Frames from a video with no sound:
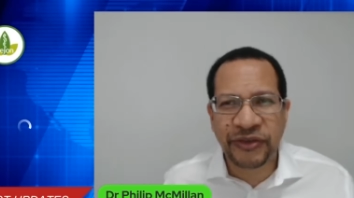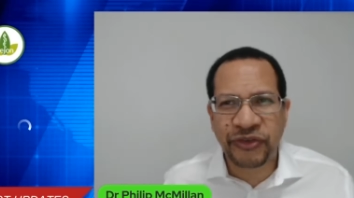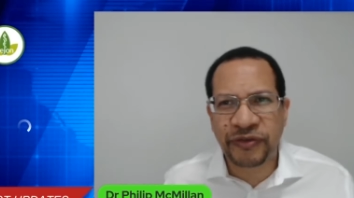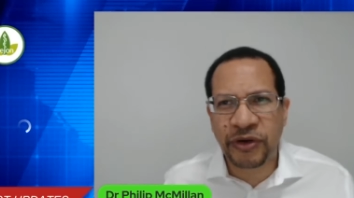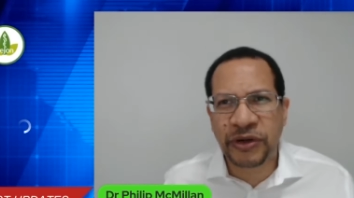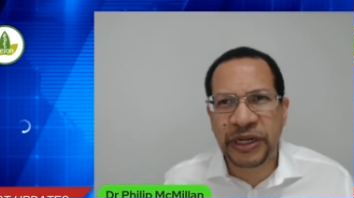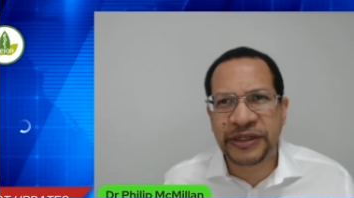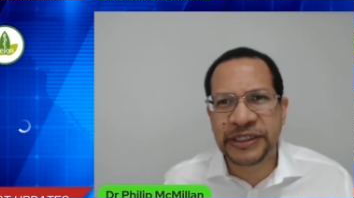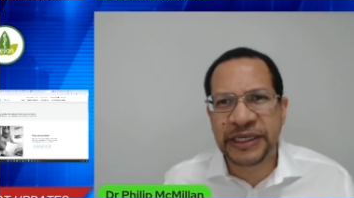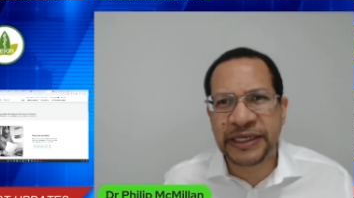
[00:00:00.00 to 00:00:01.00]
So I've gone
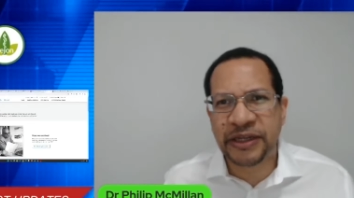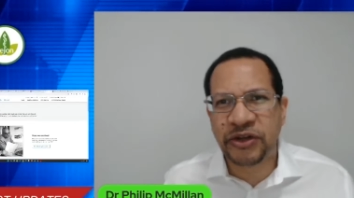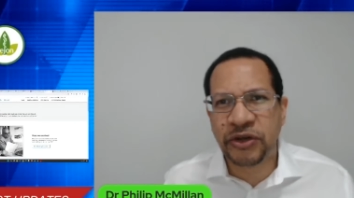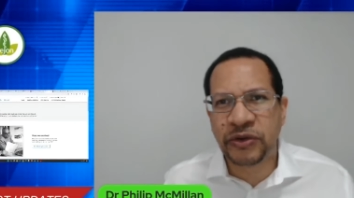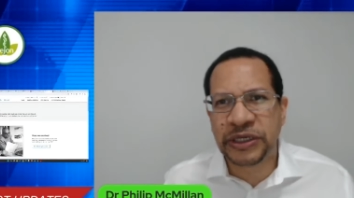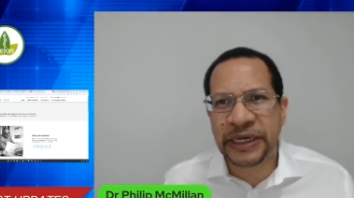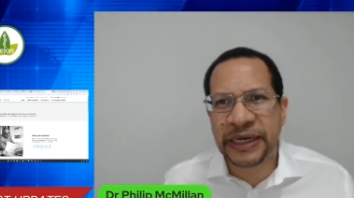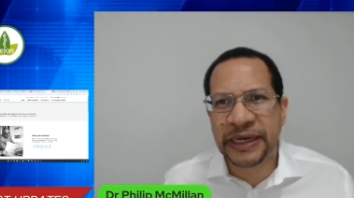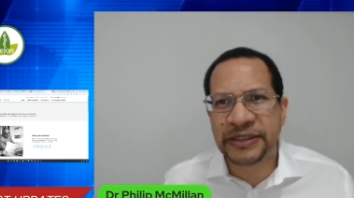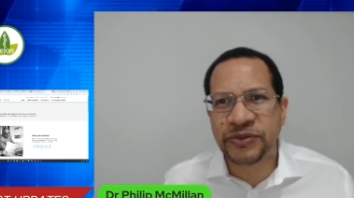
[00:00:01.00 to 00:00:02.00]
and taken a look
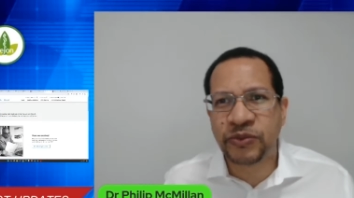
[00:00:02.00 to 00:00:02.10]
at